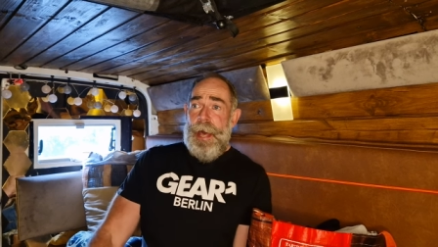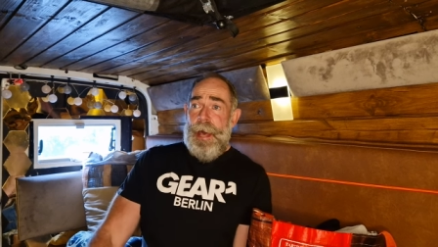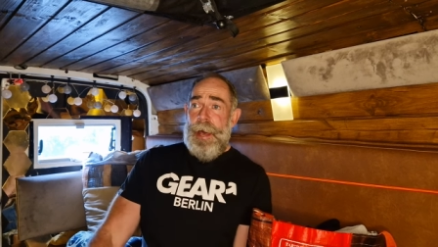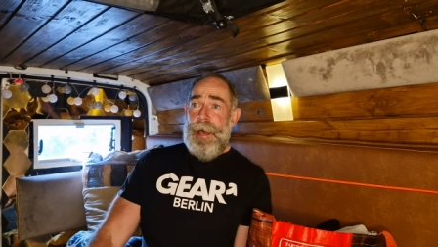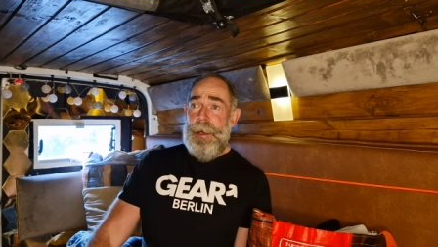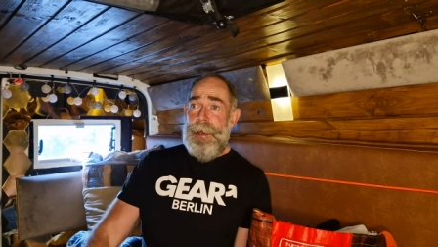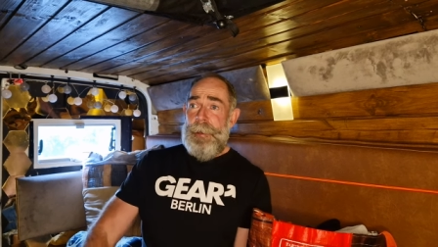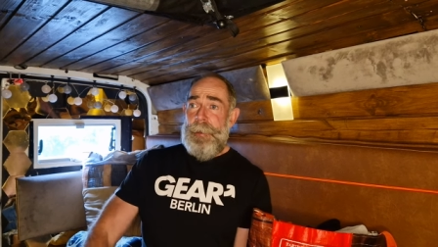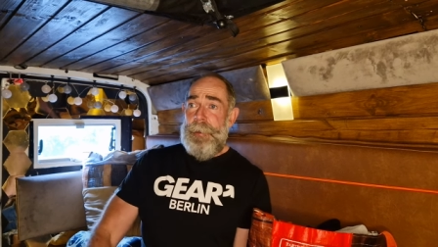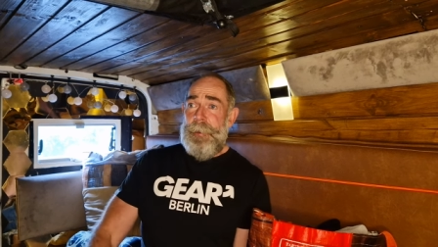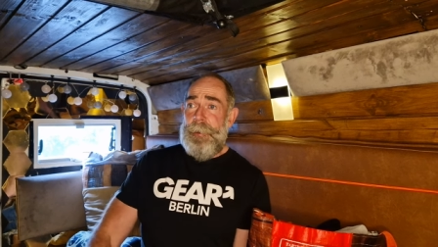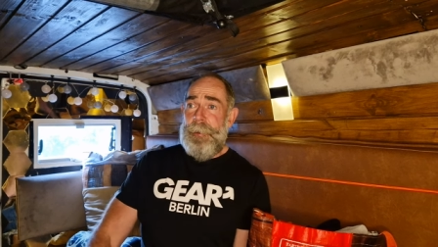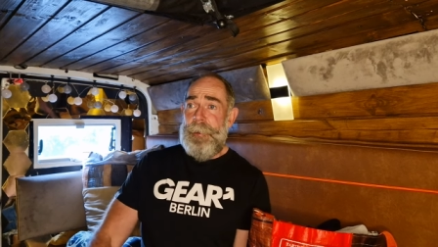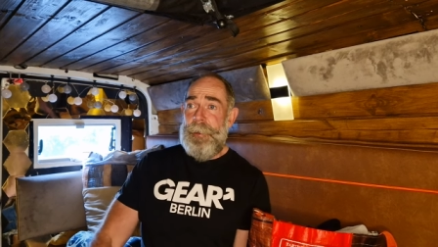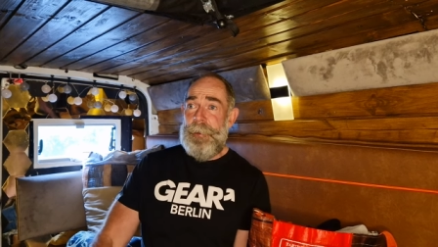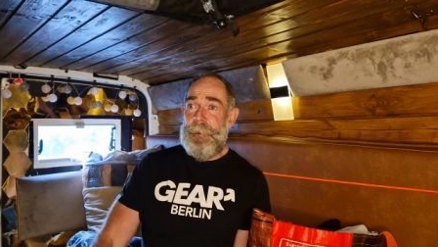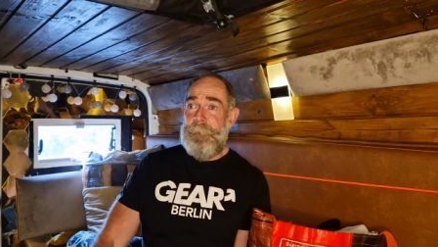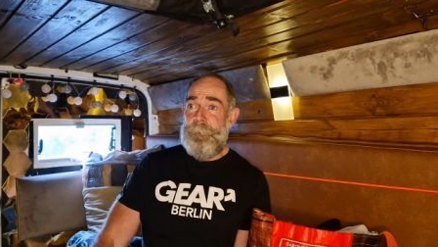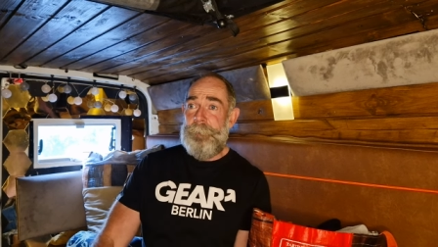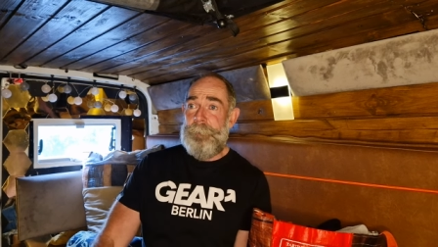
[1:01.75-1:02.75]

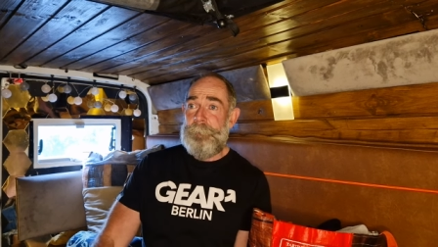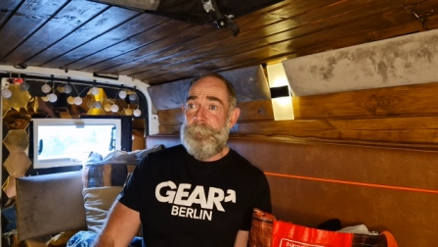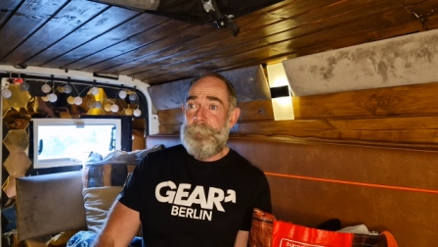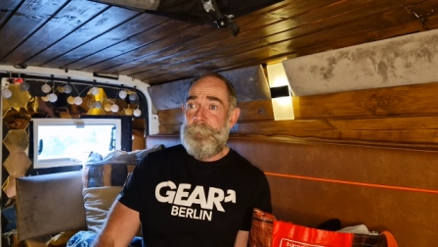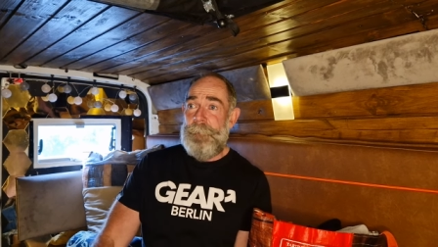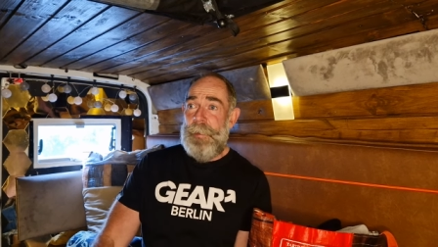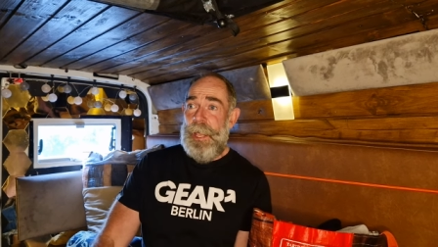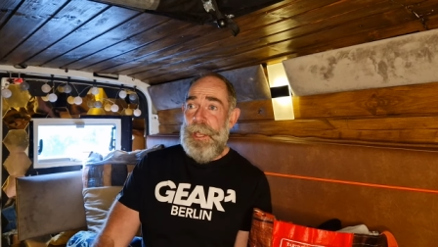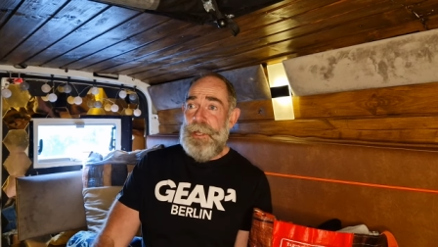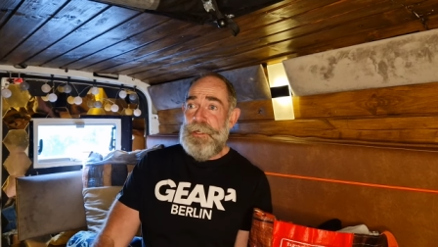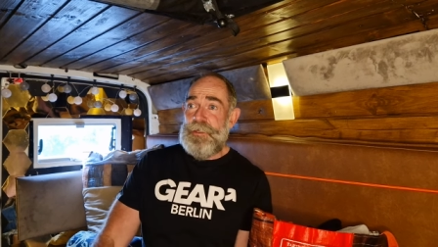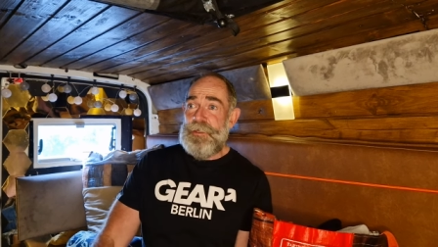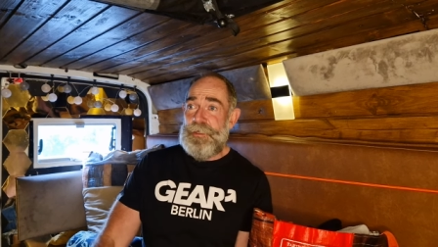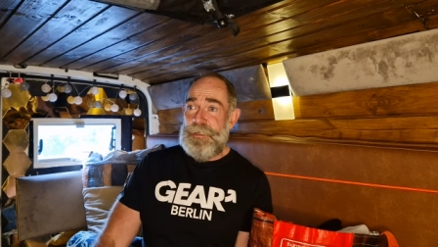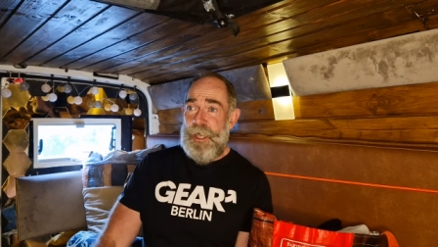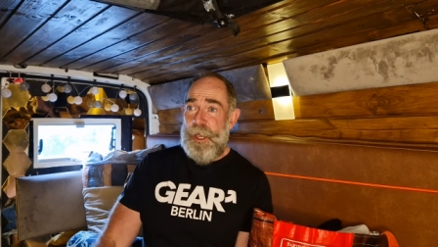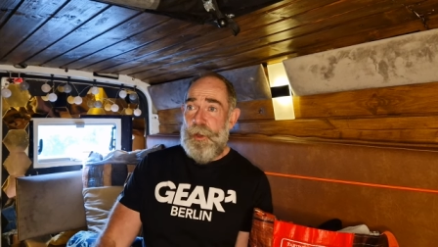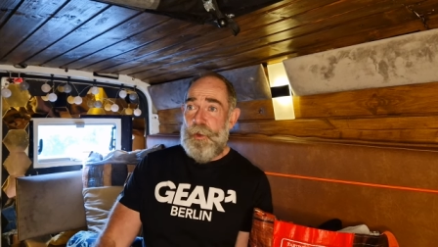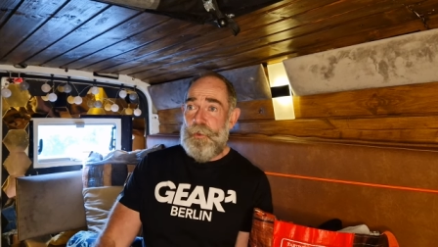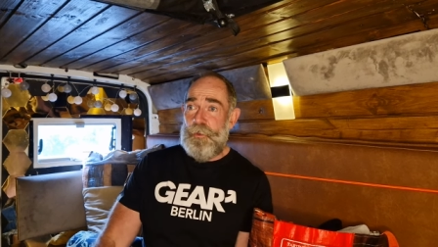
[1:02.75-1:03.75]
Ah.
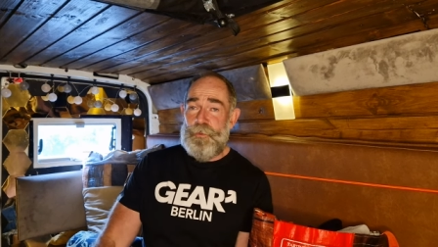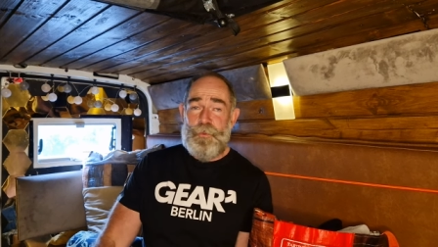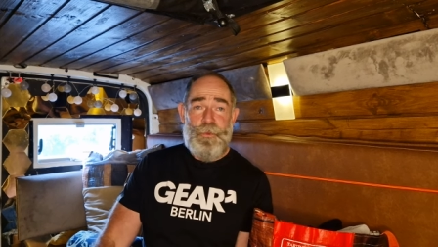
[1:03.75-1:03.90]
So,